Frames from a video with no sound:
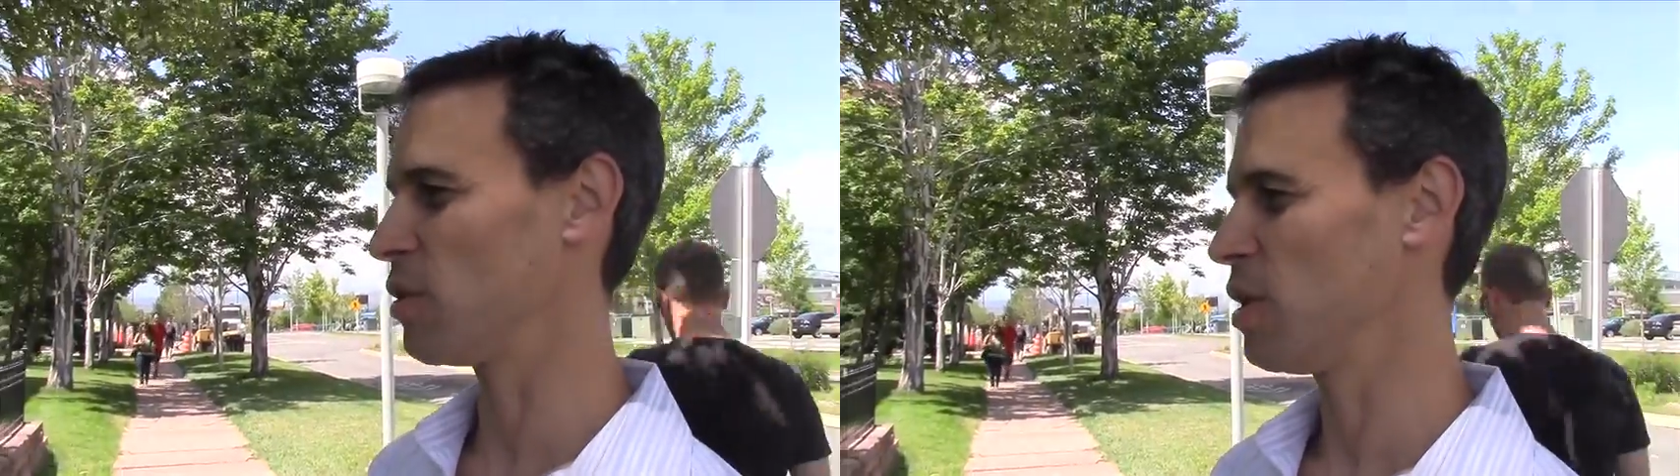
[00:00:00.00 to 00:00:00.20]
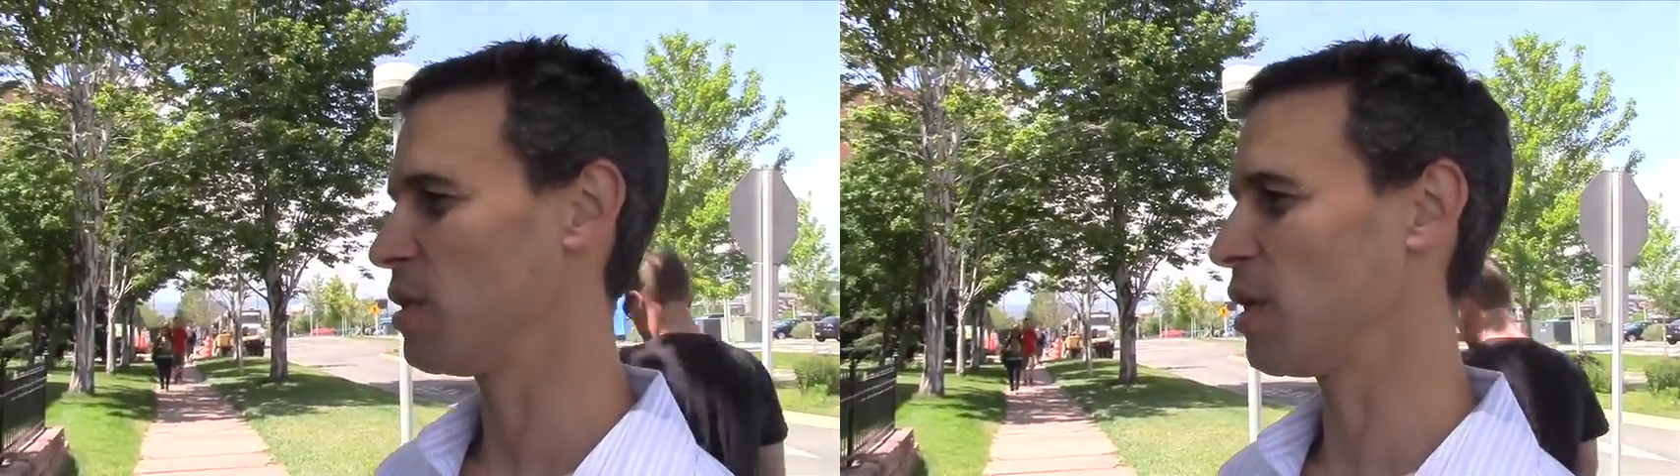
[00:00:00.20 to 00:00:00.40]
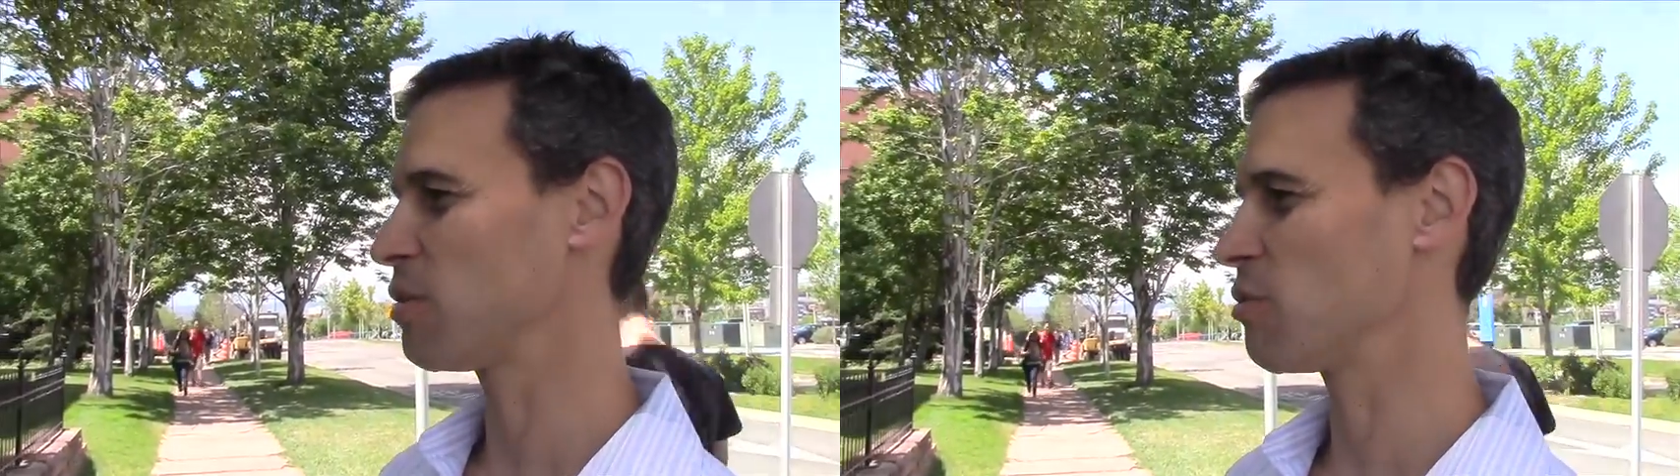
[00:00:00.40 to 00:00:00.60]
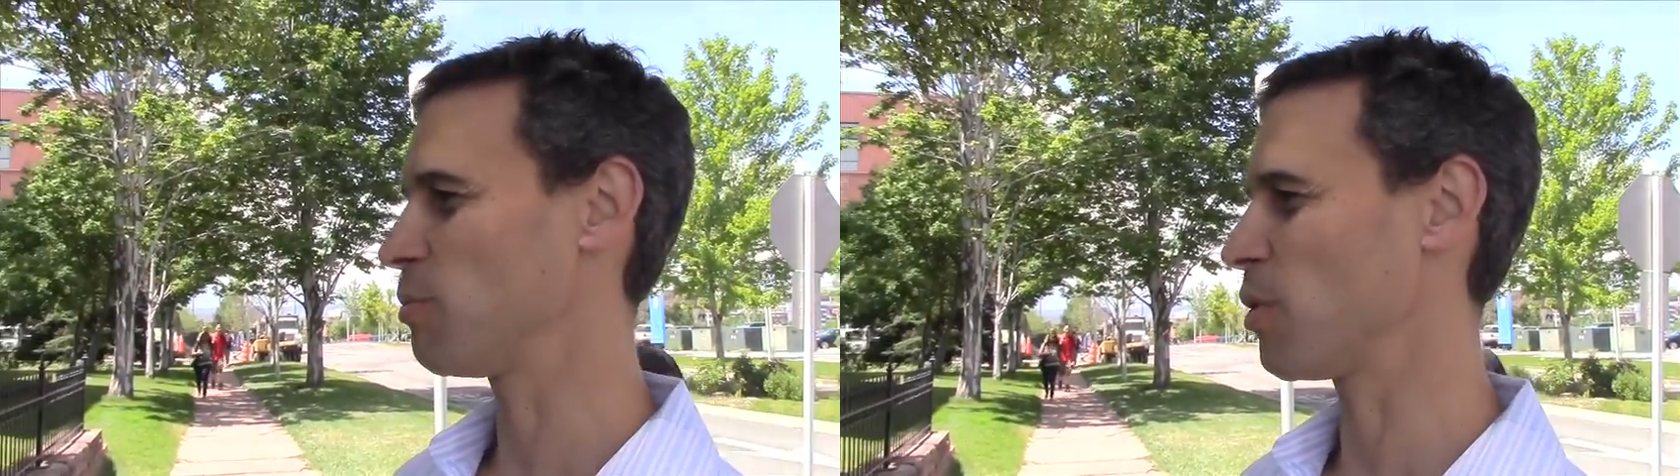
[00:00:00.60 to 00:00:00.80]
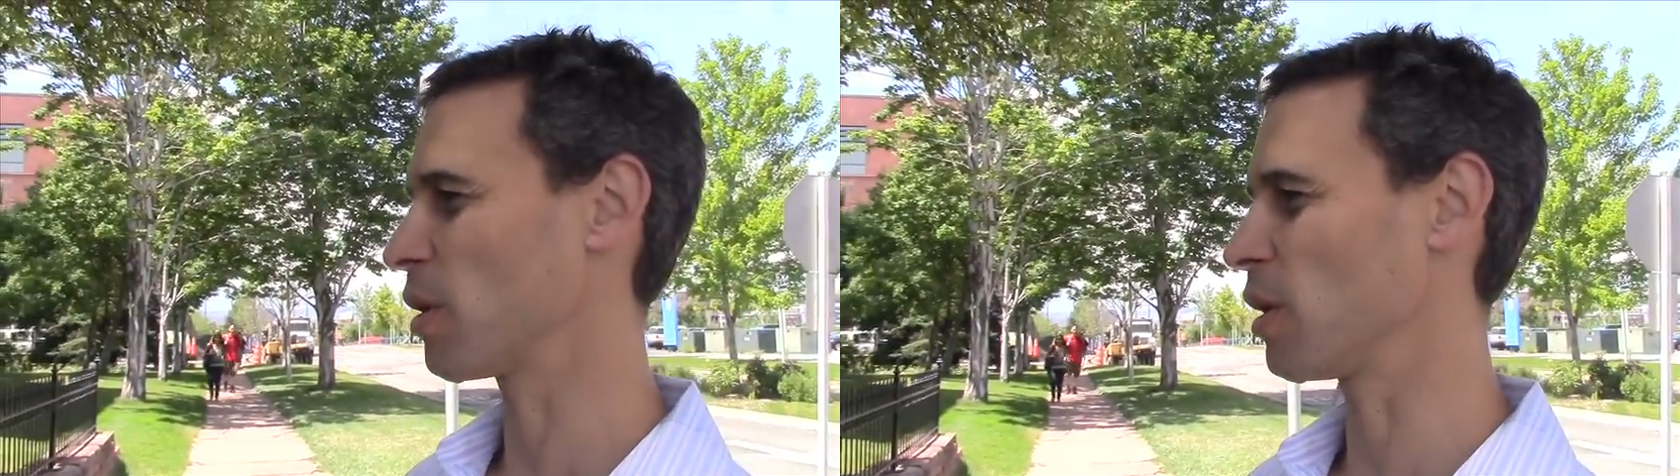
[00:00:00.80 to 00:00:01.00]
9th
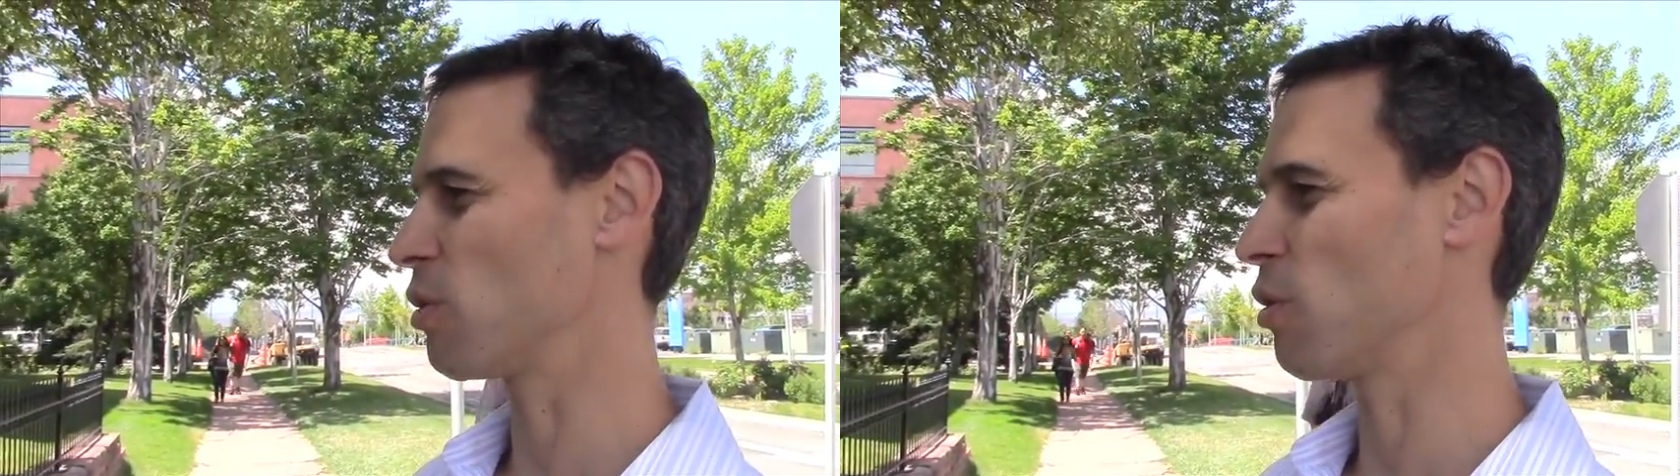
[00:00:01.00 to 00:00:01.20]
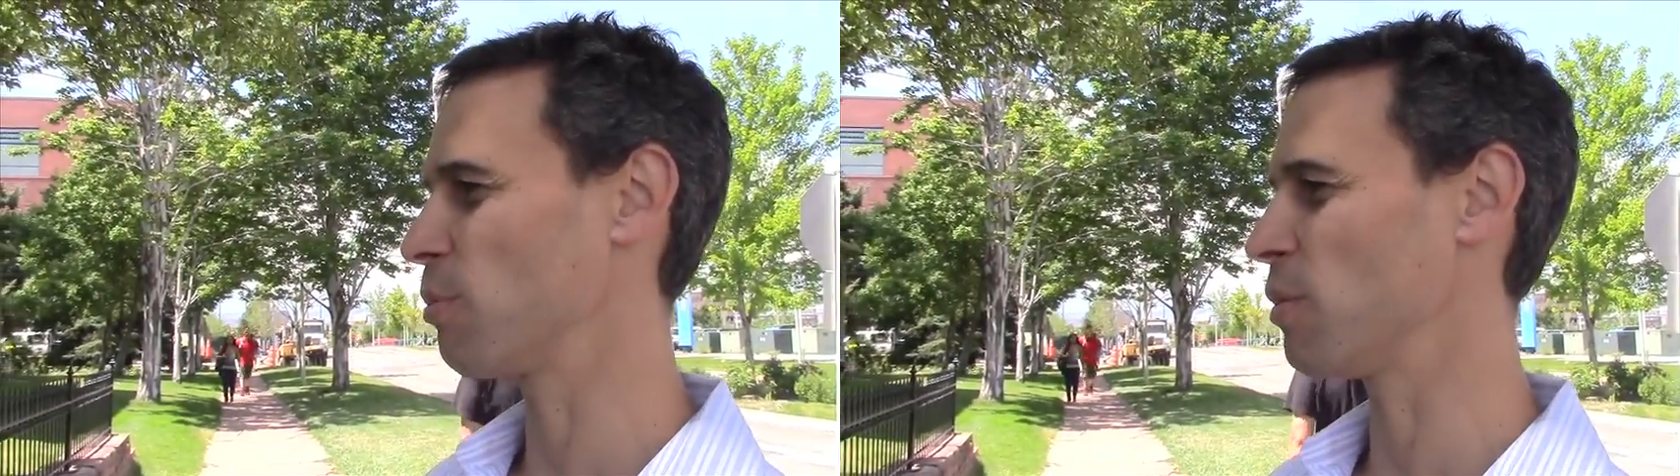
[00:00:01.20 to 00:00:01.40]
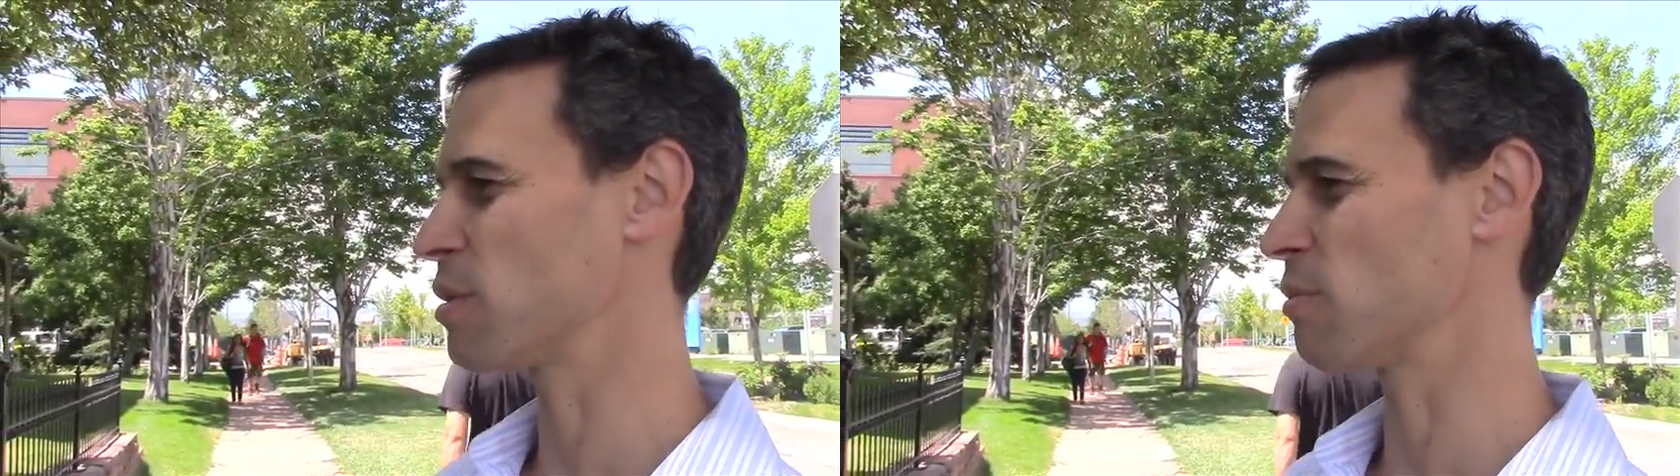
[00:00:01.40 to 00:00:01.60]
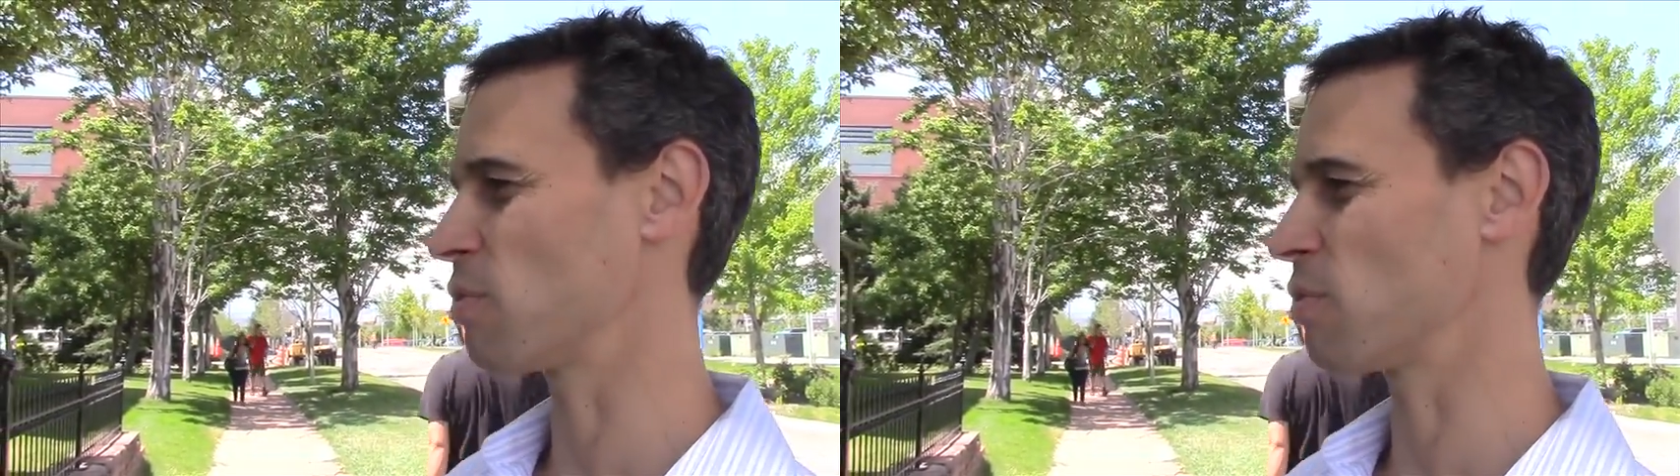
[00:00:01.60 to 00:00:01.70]
Street Park incorporates a